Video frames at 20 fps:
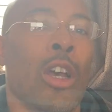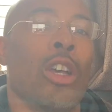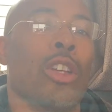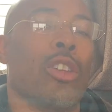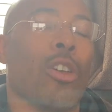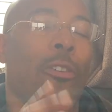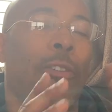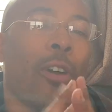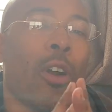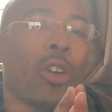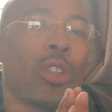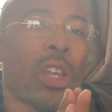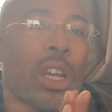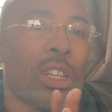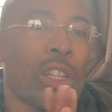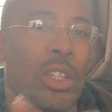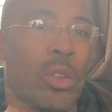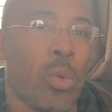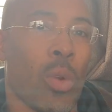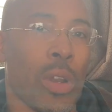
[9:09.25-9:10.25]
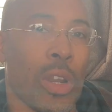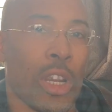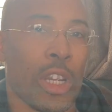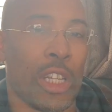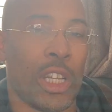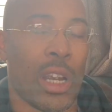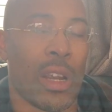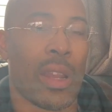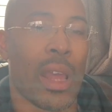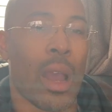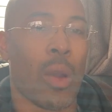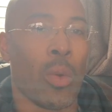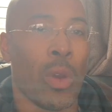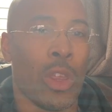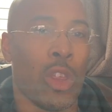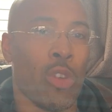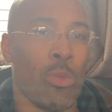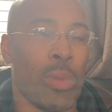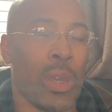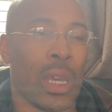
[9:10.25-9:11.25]
So folks, I just wanted to share that
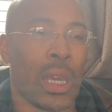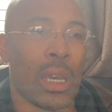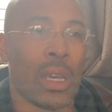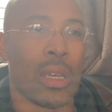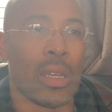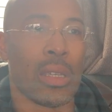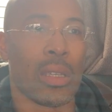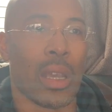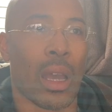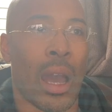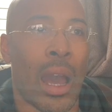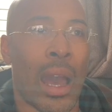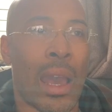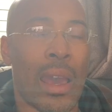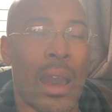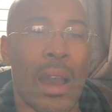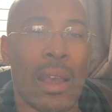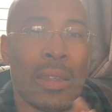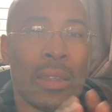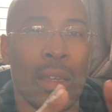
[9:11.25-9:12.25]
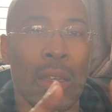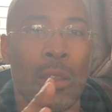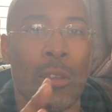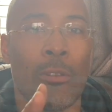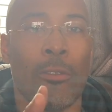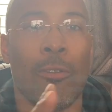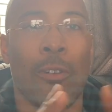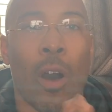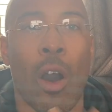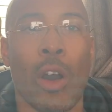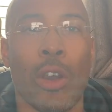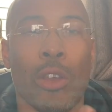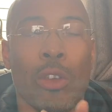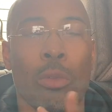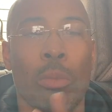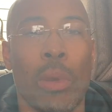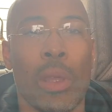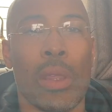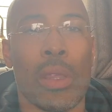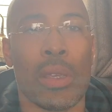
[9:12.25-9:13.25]
with you because I see the
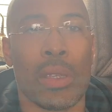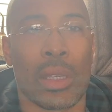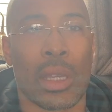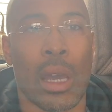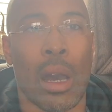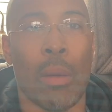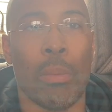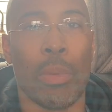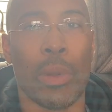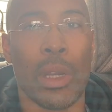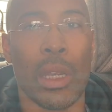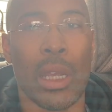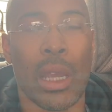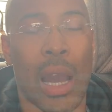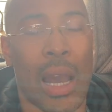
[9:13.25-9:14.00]
volume in this company.